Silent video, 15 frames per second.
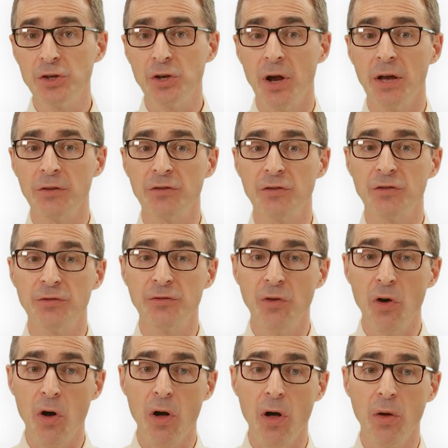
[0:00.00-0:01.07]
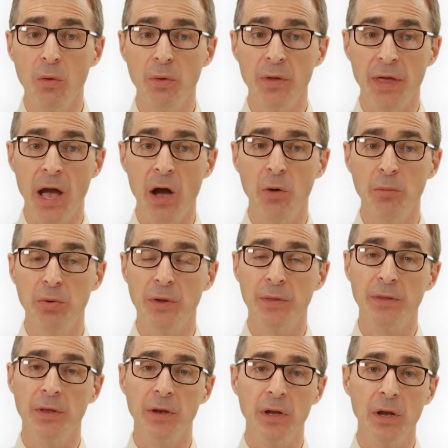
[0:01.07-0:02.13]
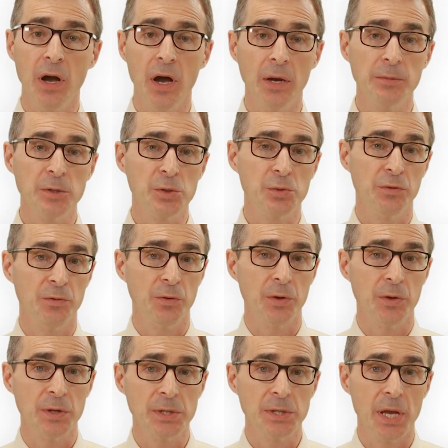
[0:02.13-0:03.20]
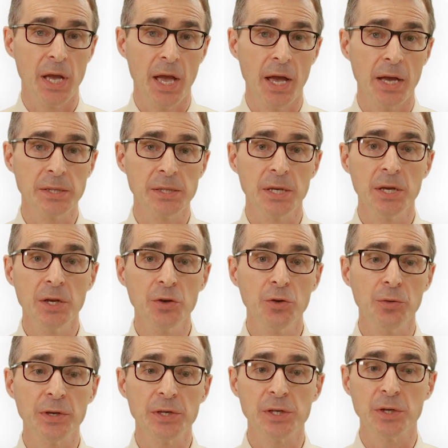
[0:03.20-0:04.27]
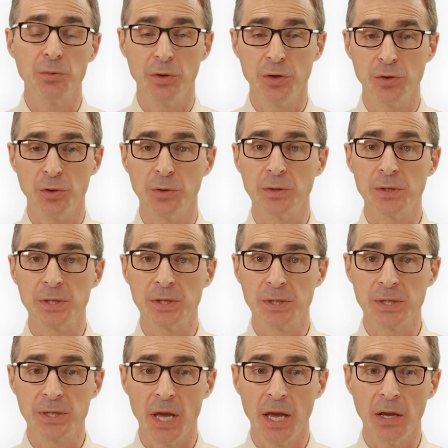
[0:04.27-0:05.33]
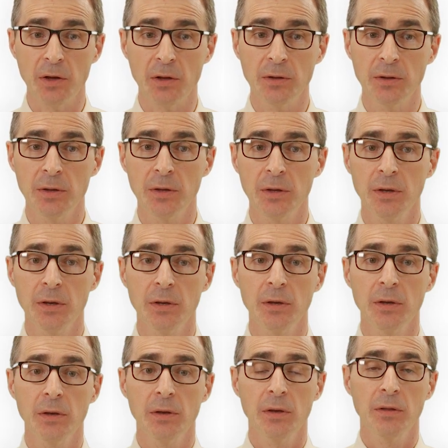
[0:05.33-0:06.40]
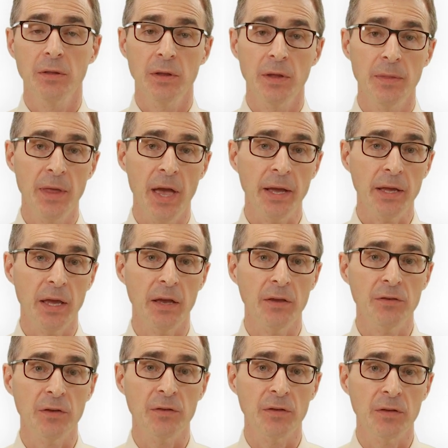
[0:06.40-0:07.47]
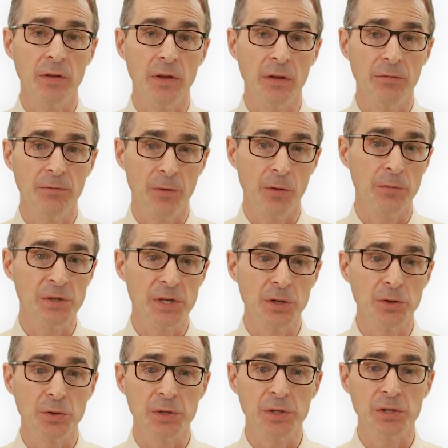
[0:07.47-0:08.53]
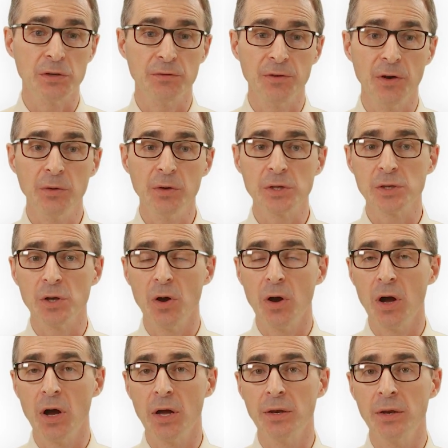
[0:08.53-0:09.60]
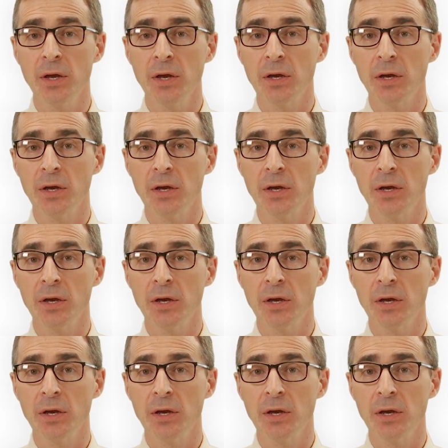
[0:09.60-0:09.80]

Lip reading: costs fall with output, then economists refer to this as increasing returns to scale. In that case, it's in the firm's interest to focus on